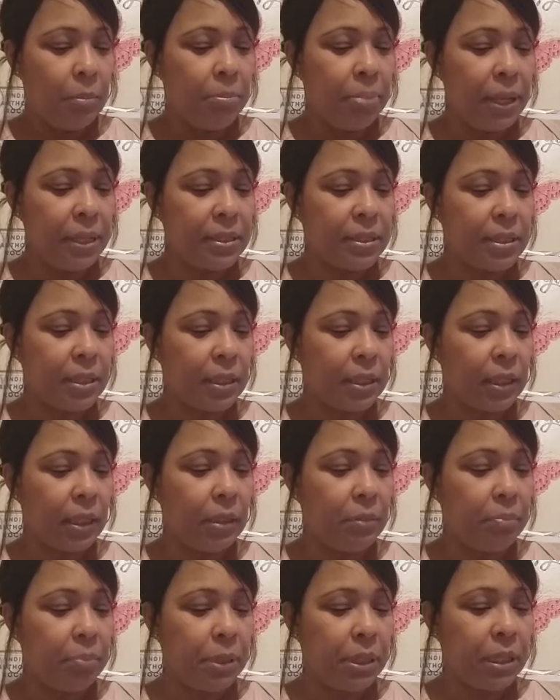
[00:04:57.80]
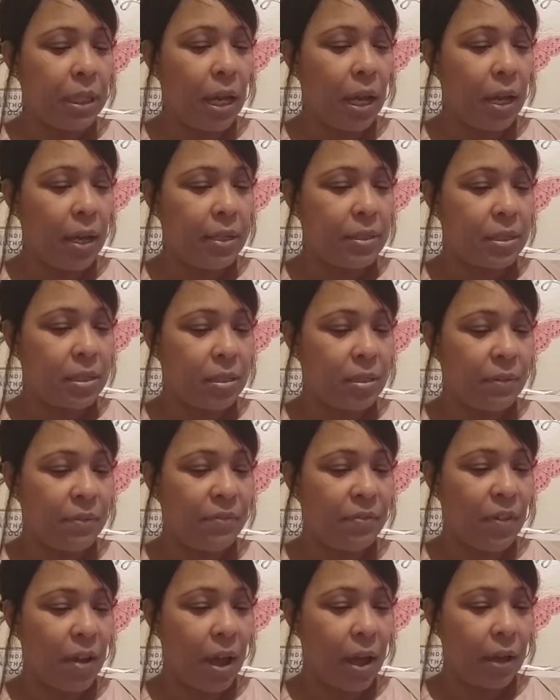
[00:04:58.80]
basically because of the
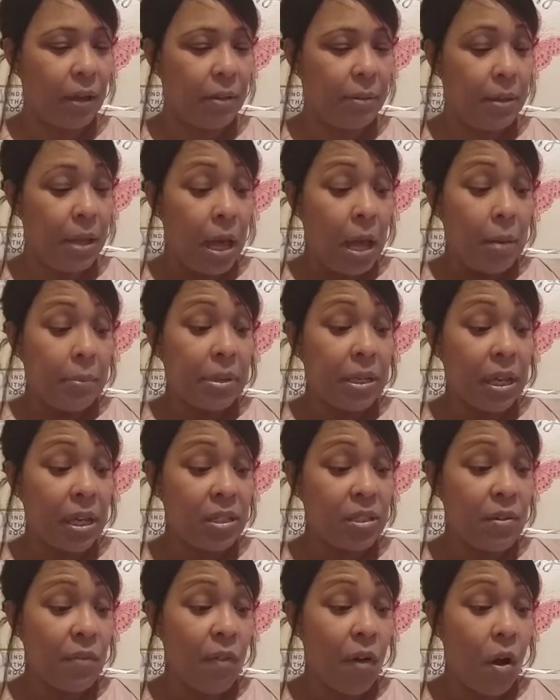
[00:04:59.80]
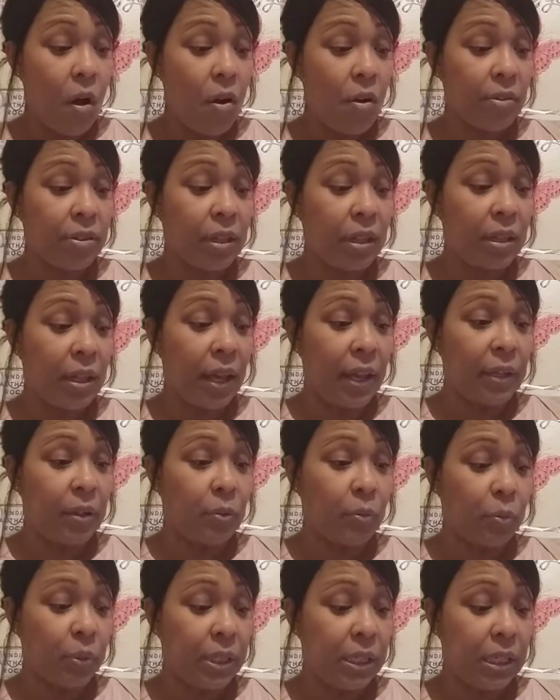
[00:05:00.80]
fact, because of all the like
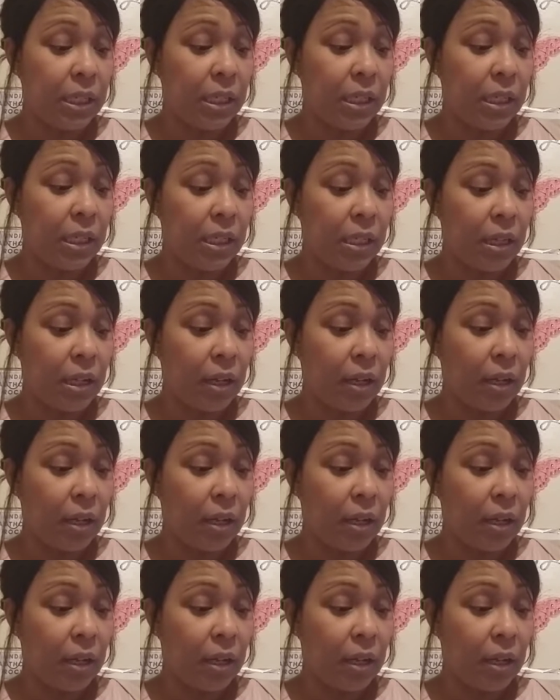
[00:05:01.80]
really,